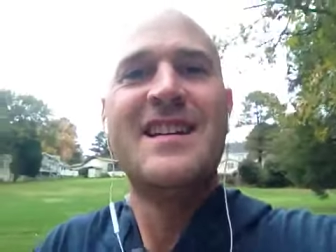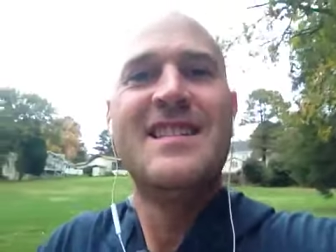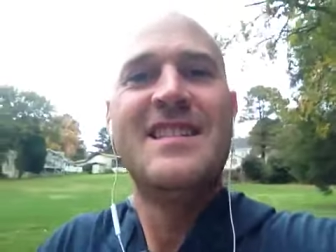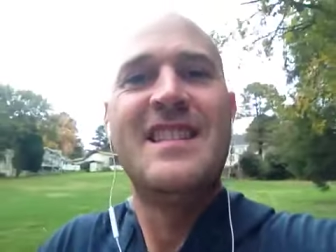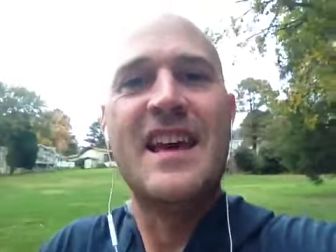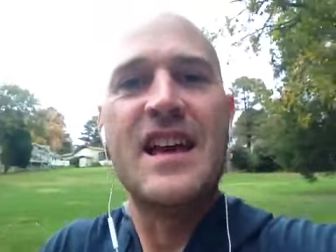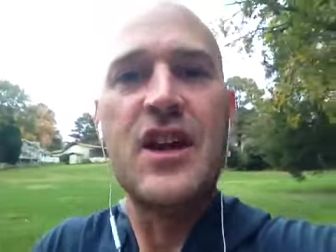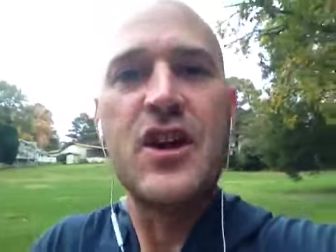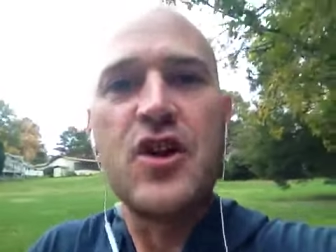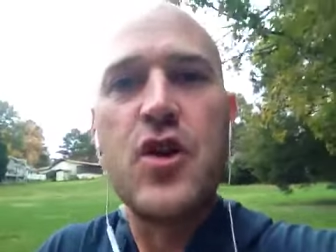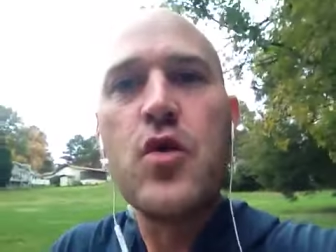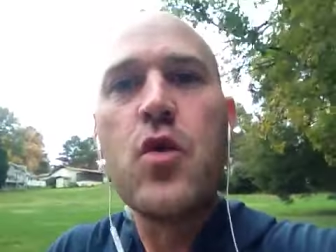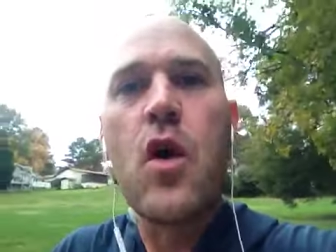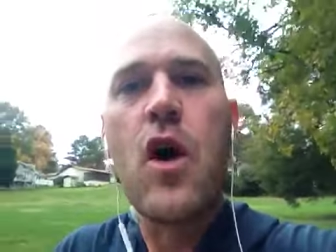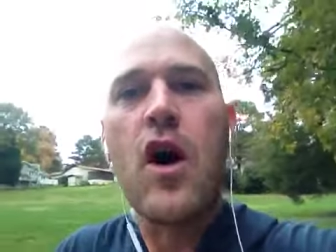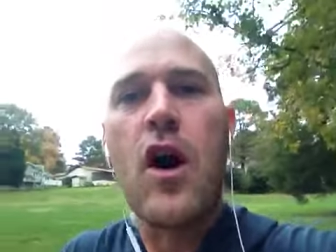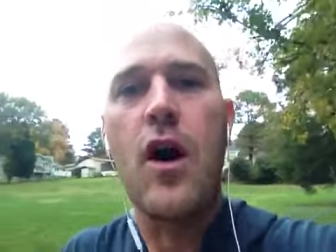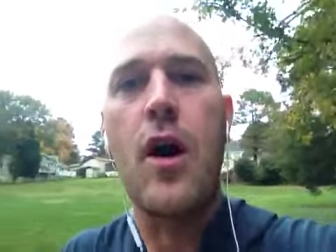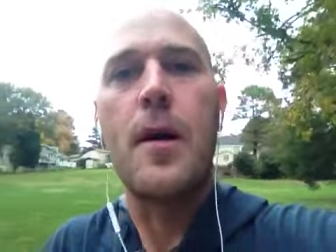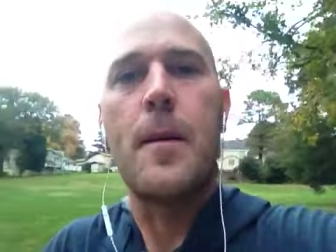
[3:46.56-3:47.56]
that you
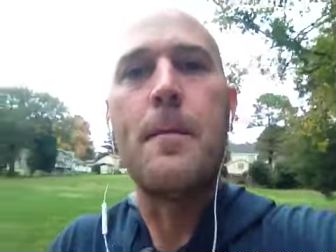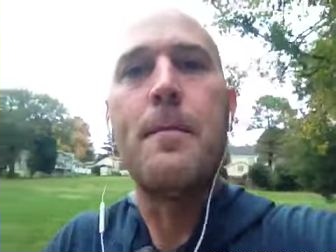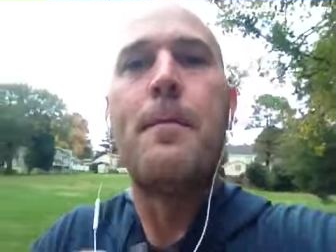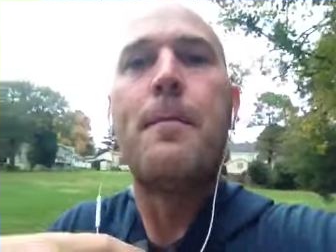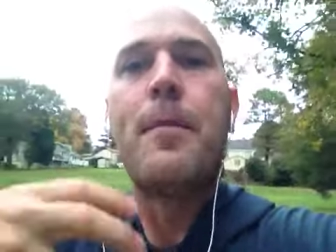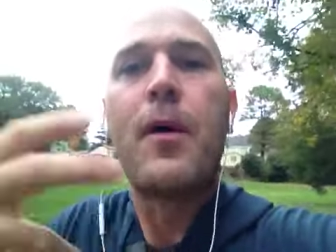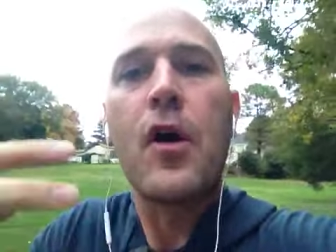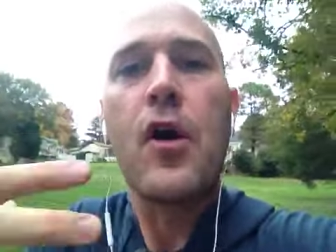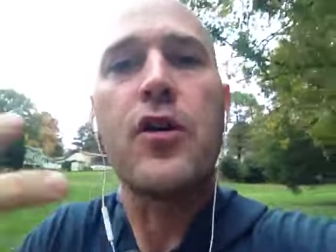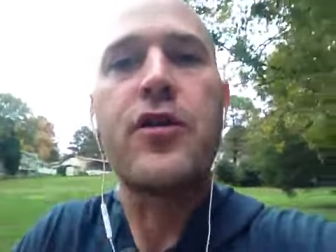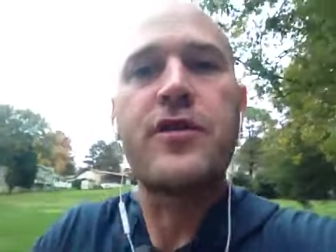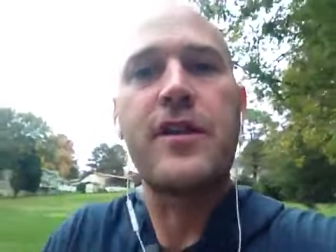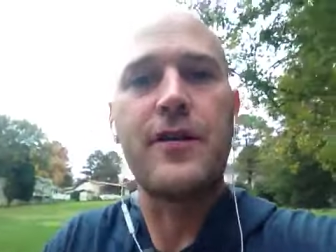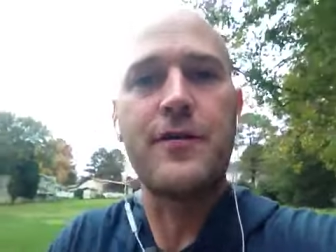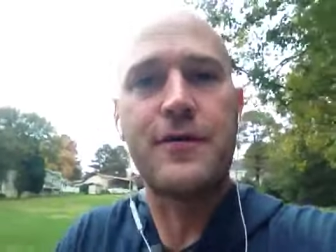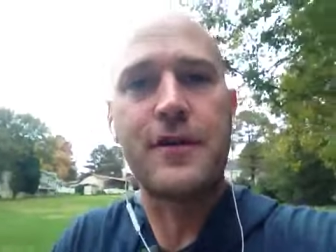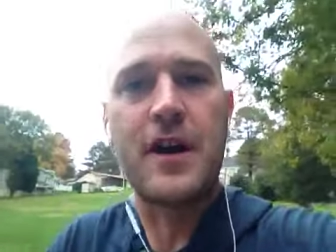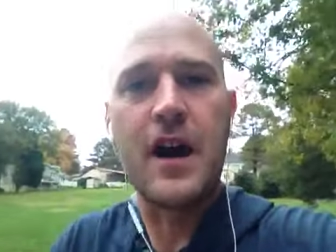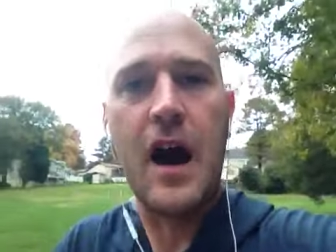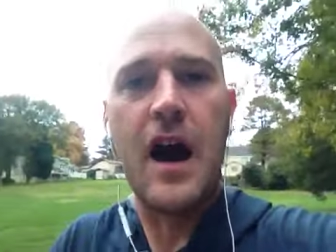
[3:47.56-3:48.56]
are birthed
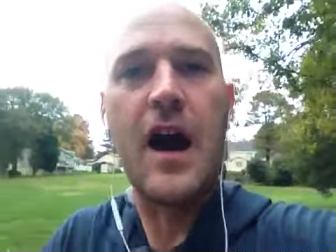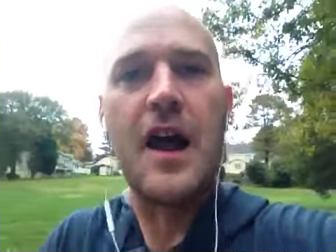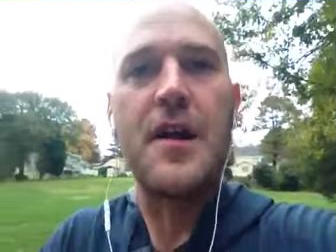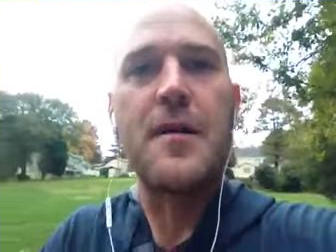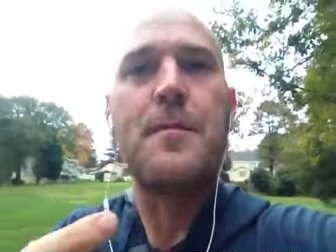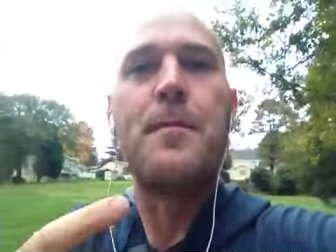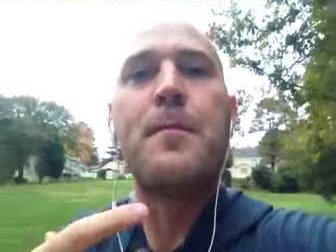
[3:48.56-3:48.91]
of God,